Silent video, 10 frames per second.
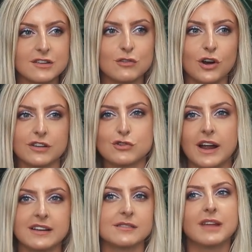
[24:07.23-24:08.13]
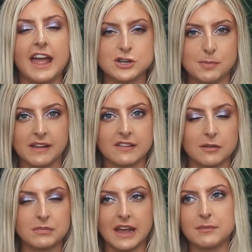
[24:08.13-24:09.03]
You've got to try and hedge your bets
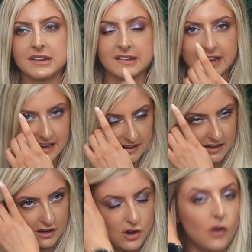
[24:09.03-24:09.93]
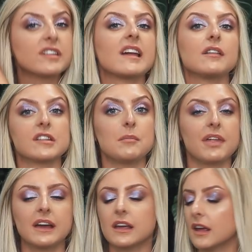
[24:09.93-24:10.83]
sometimes to say and, and not sell
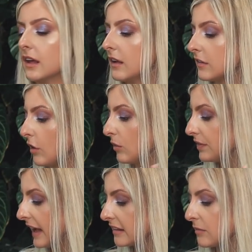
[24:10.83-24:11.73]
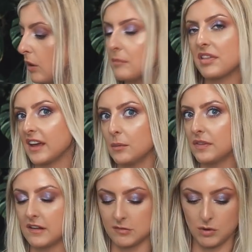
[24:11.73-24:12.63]
something. So that's what I'm thinking
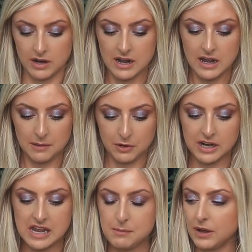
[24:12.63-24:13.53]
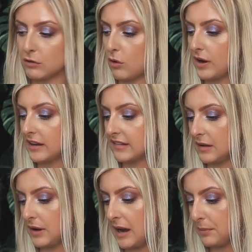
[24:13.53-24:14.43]
with this one. I'm going to keep it growing and see
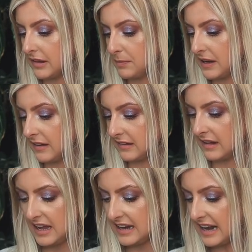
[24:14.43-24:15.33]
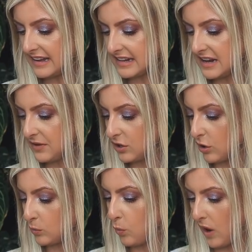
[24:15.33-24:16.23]
what happens, because it hasn't even
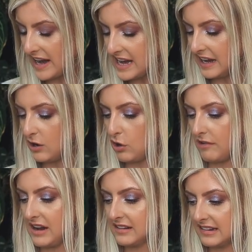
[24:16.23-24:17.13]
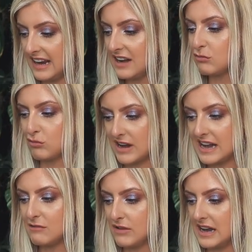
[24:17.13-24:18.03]
gone white in a hurry. It stayed
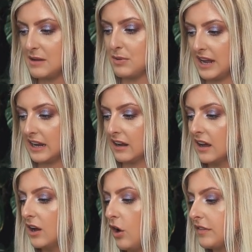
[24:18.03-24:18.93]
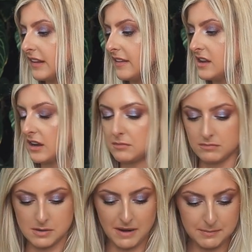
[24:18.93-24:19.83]
really, really pink. Obviously, you can,
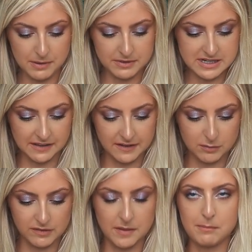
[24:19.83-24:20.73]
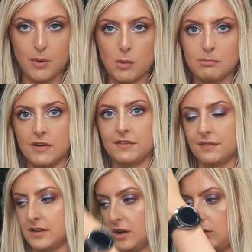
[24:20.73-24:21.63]
you might be able tell this was the bottom
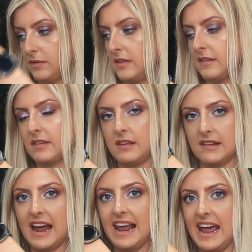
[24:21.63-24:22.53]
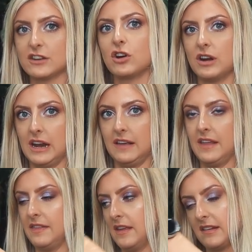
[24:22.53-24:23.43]
of, you know, this, it's had a head cutting and
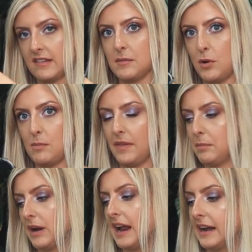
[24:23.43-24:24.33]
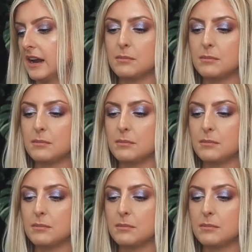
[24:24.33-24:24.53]
then this is the bottom of the plant.